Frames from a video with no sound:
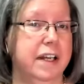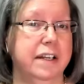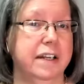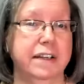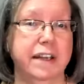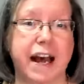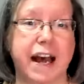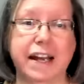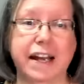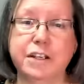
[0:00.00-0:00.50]

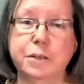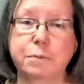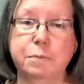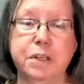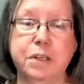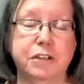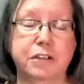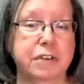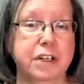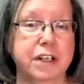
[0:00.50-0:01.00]
not to
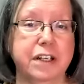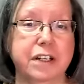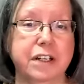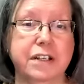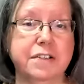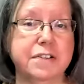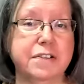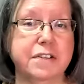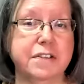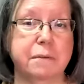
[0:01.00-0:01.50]
be
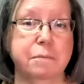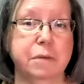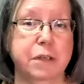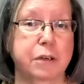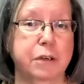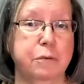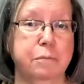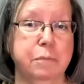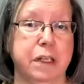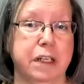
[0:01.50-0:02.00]
treated as
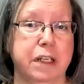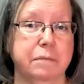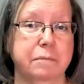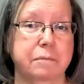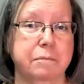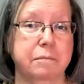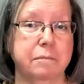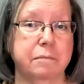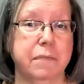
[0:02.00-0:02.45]
subhuman.